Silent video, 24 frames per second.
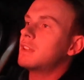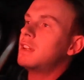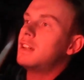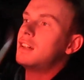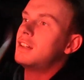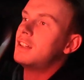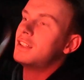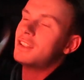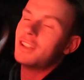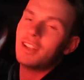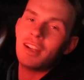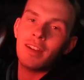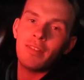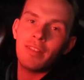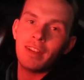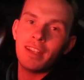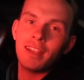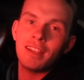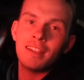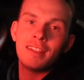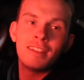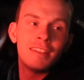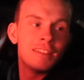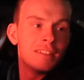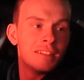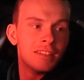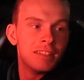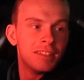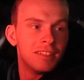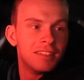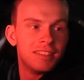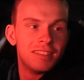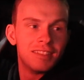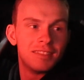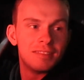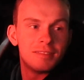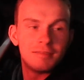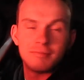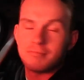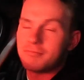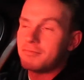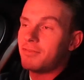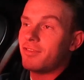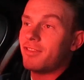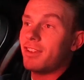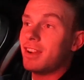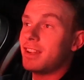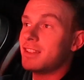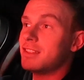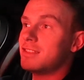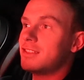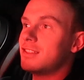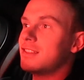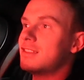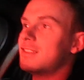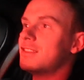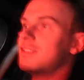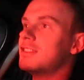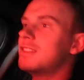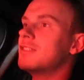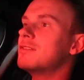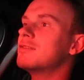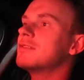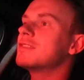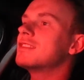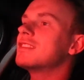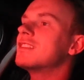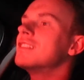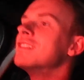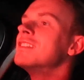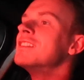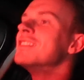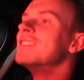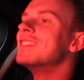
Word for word: I don't have any friends just in general. So.